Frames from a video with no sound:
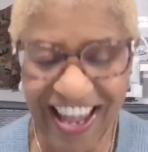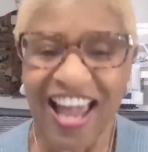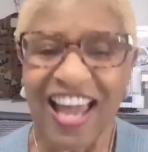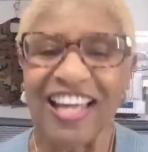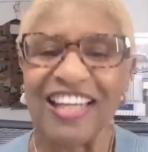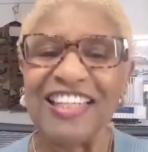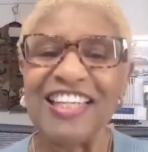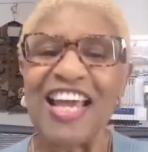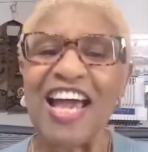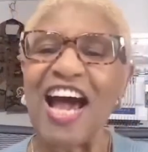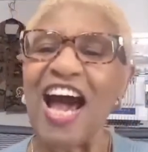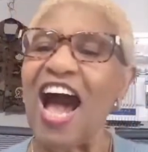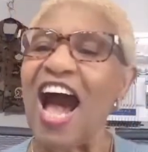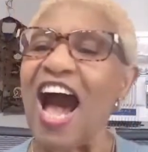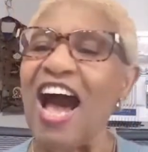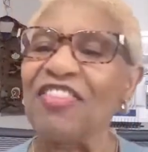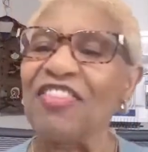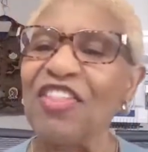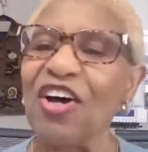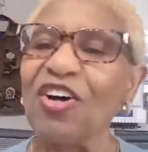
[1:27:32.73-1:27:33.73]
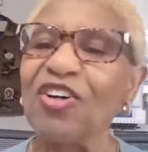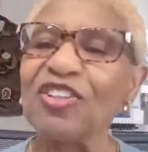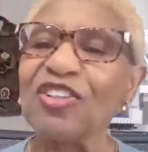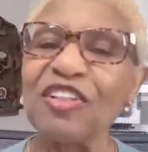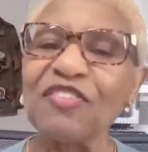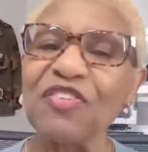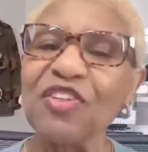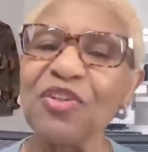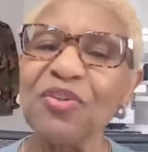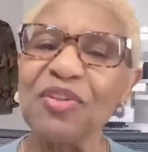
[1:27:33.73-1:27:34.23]
Now, those of
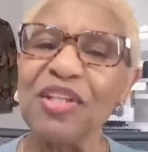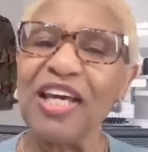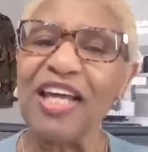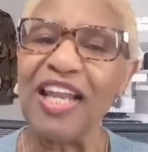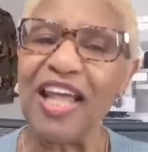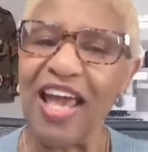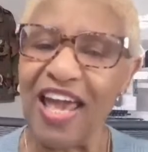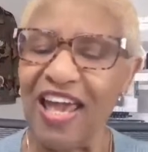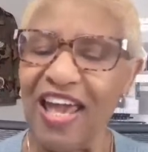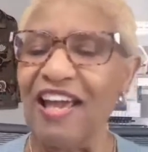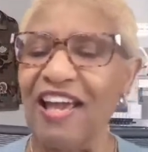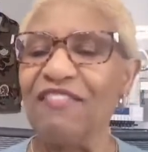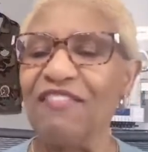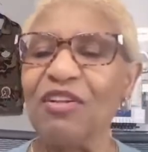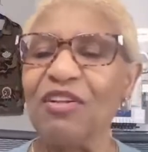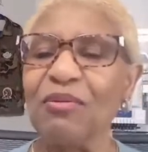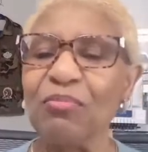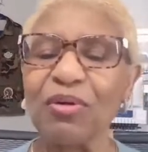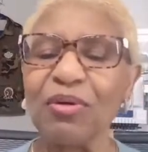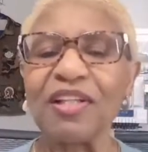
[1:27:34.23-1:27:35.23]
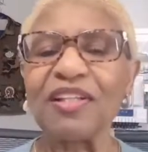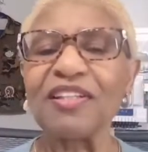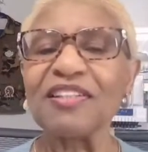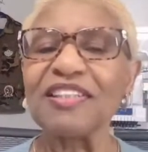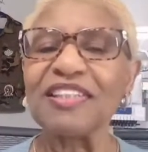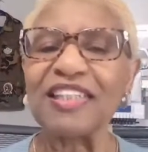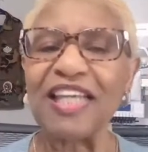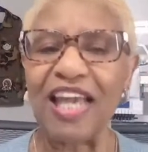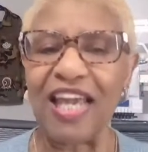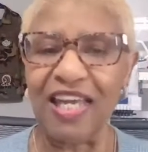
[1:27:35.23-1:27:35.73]
you that have the Brother
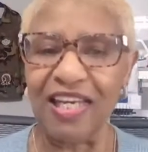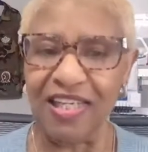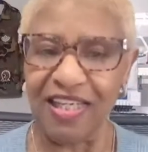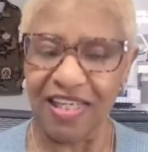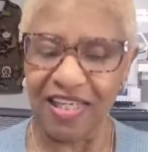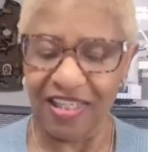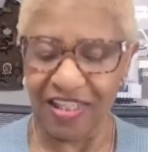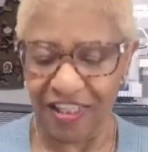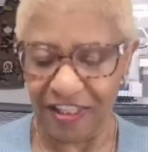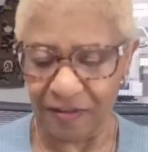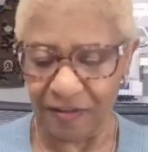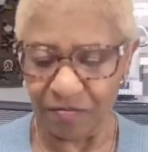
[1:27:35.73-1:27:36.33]
Scanning Cut,